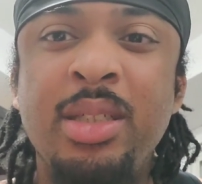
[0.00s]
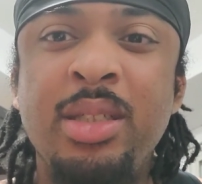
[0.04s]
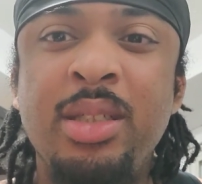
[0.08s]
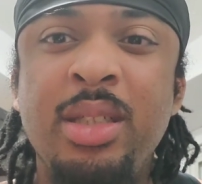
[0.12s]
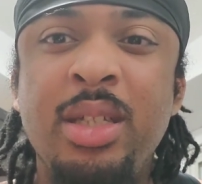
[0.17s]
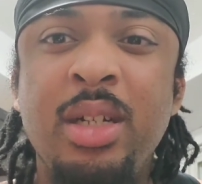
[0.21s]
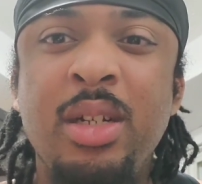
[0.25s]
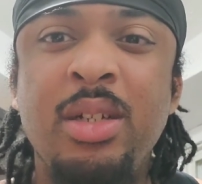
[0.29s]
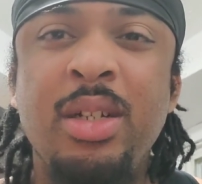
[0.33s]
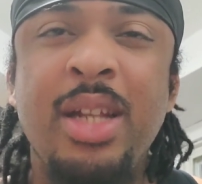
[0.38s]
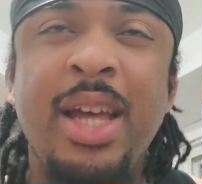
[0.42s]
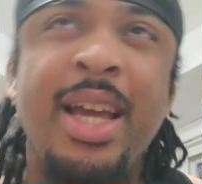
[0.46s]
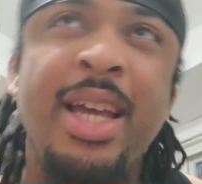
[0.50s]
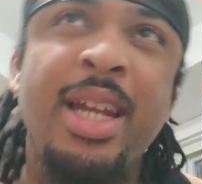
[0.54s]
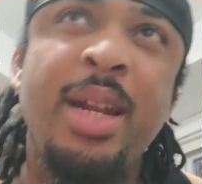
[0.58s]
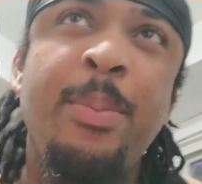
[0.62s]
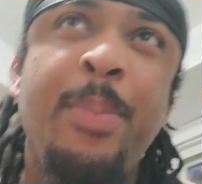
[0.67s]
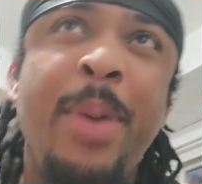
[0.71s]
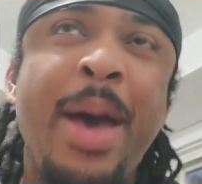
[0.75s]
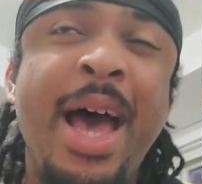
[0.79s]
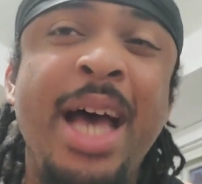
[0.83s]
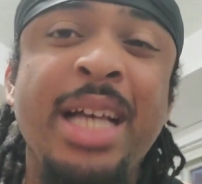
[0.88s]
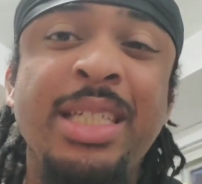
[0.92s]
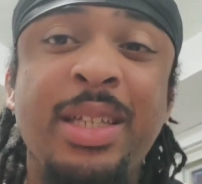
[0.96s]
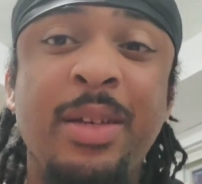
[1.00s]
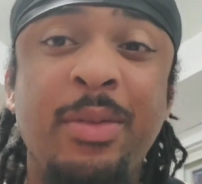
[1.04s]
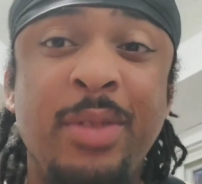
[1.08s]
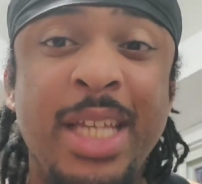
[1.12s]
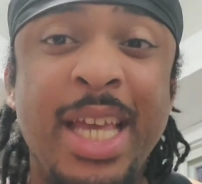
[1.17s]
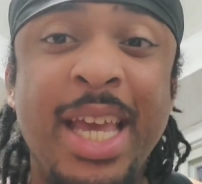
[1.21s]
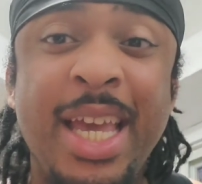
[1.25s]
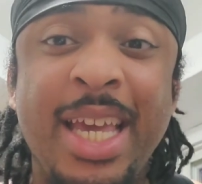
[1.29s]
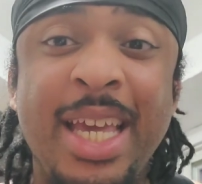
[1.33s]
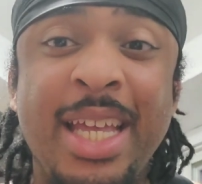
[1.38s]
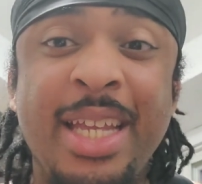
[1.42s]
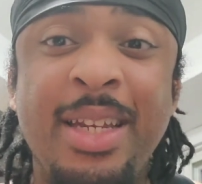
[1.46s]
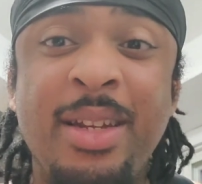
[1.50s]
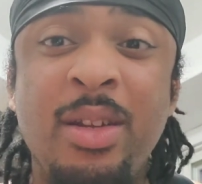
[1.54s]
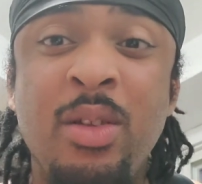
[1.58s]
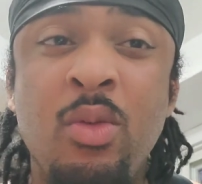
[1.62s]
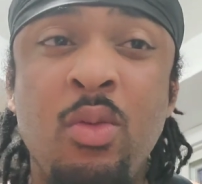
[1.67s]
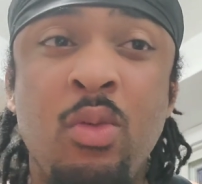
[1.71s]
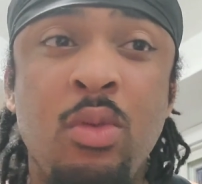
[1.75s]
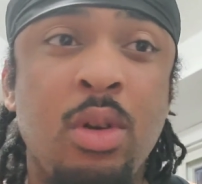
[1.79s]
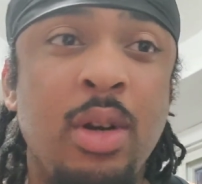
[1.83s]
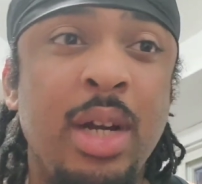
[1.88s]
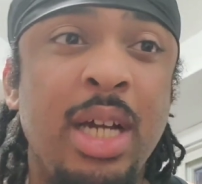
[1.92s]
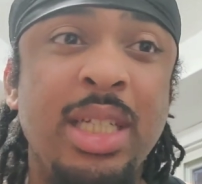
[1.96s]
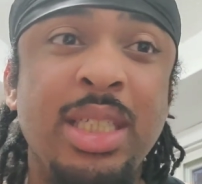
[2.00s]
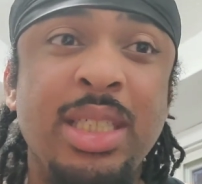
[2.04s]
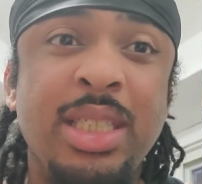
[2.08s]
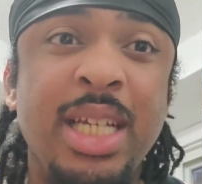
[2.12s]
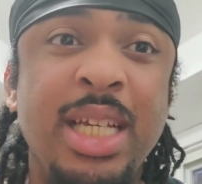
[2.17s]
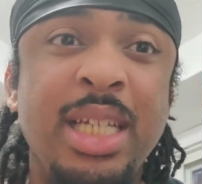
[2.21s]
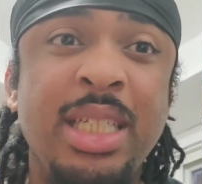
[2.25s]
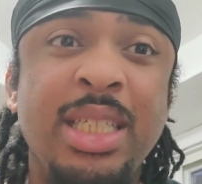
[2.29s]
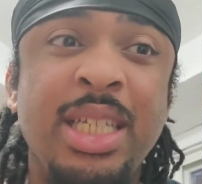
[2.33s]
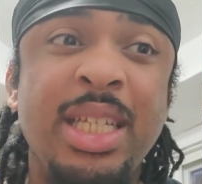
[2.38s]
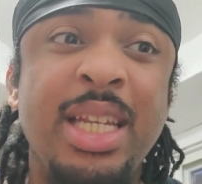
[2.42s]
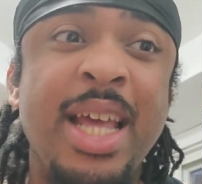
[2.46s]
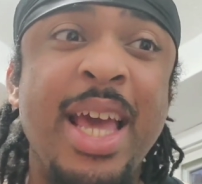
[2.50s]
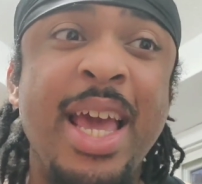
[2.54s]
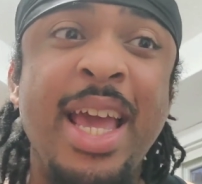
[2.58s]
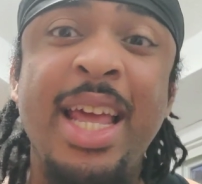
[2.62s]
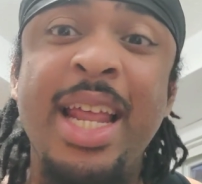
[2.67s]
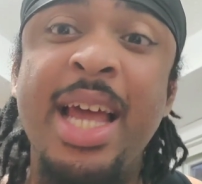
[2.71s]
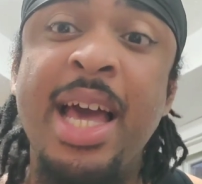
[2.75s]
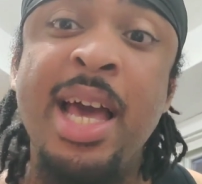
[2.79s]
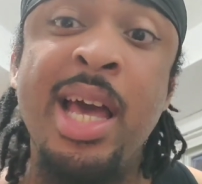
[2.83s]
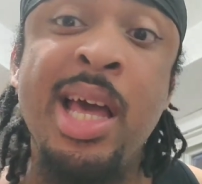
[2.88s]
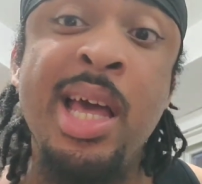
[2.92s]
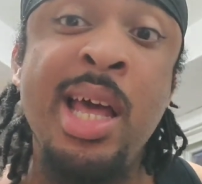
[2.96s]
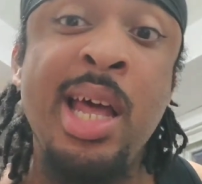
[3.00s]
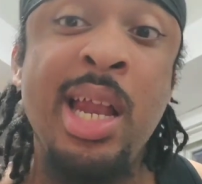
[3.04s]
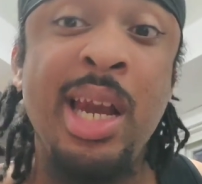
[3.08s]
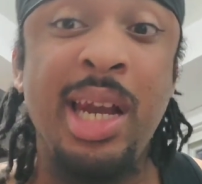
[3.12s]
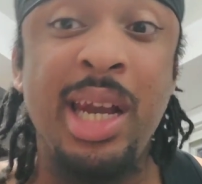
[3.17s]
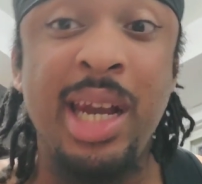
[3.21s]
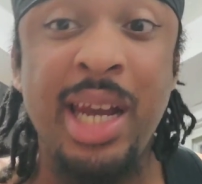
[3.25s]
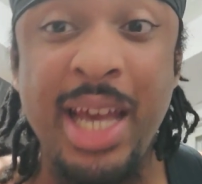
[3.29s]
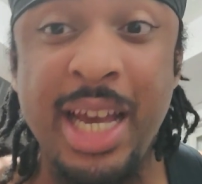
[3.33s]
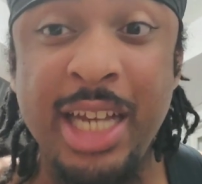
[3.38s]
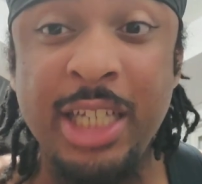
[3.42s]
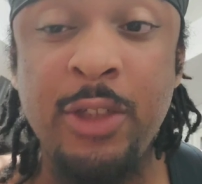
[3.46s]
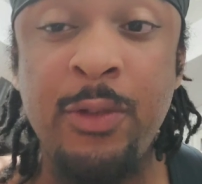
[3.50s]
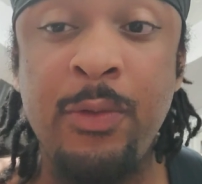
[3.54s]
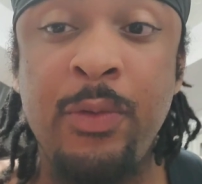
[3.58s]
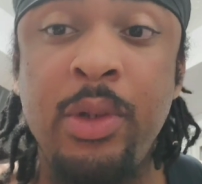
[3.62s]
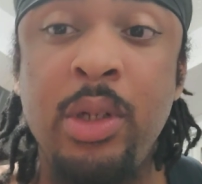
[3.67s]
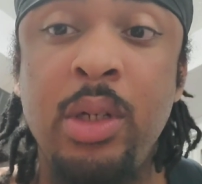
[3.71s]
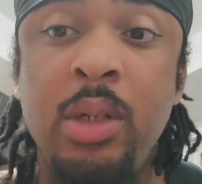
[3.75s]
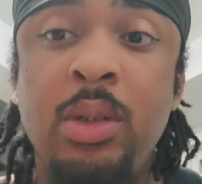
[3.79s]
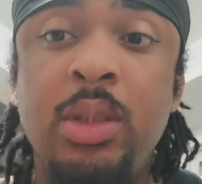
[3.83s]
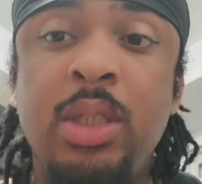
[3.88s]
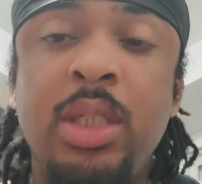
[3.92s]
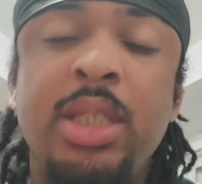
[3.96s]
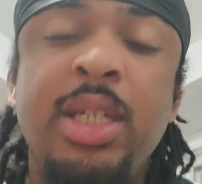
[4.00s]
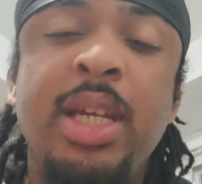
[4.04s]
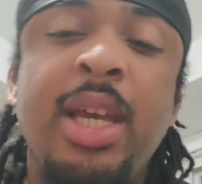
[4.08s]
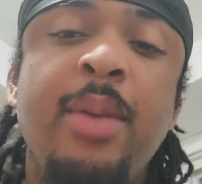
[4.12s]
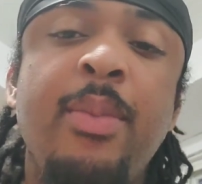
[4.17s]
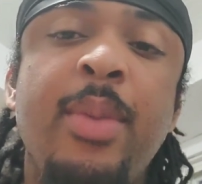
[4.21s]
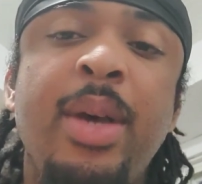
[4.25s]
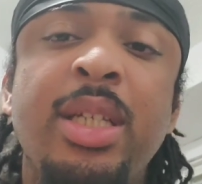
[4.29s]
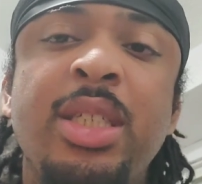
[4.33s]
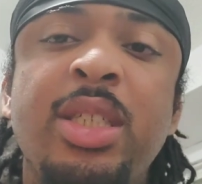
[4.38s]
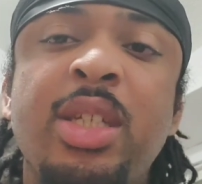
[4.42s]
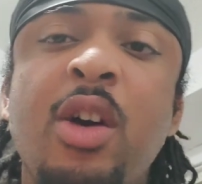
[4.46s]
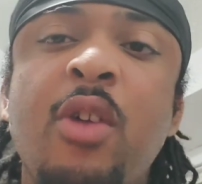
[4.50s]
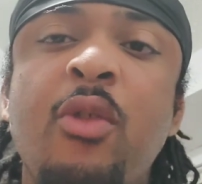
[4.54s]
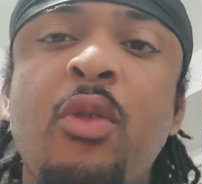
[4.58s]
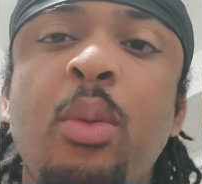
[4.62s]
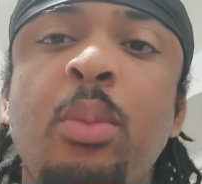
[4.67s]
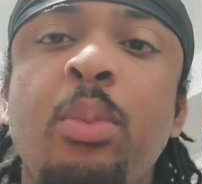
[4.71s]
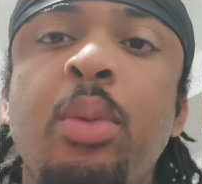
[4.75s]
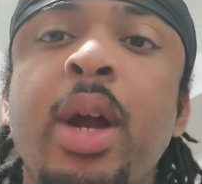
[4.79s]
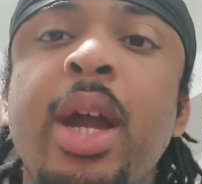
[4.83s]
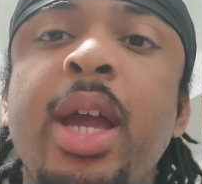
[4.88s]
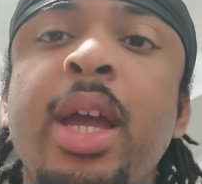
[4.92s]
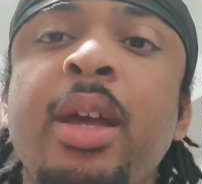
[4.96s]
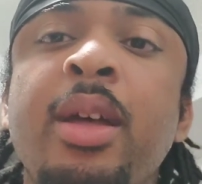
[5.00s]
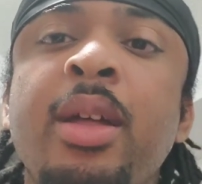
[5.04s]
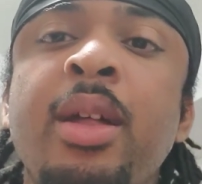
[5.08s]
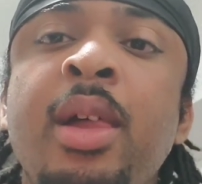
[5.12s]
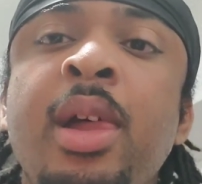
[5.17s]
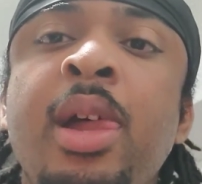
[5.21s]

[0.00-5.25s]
Like in the past, I've taken rest days and ate less food just to give myself a break.